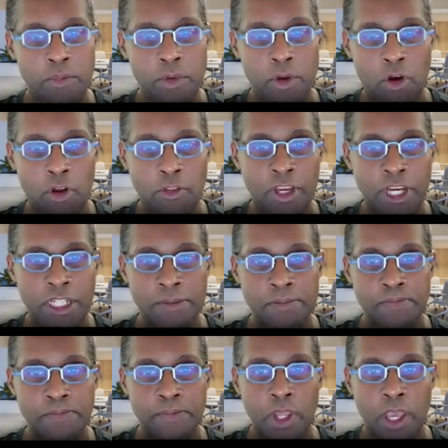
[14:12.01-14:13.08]
All done.
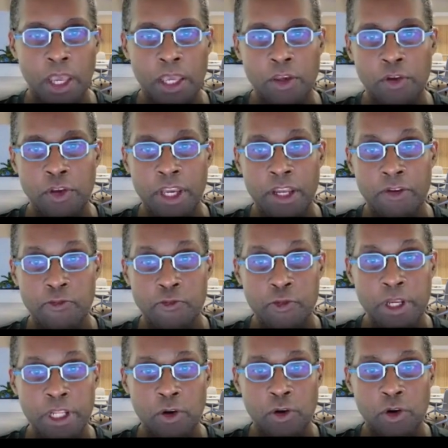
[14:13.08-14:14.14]
You can get a
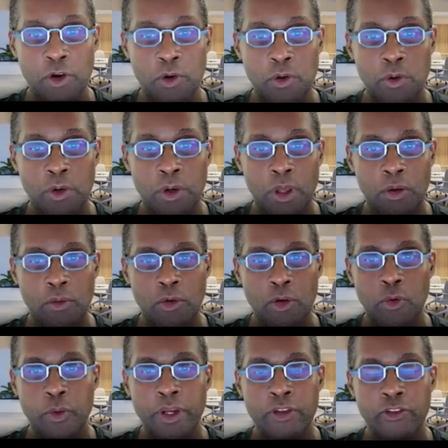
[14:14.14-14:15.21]
free logo, or
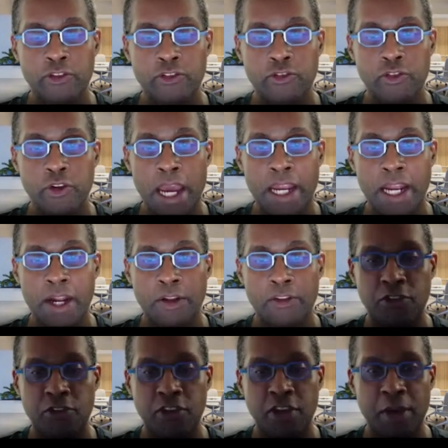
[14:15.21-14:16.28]
we can just try it out as
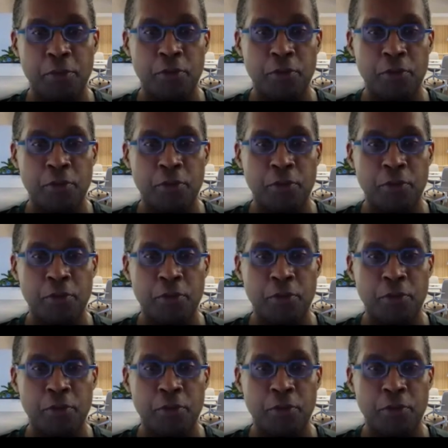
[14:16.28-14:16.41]
a sample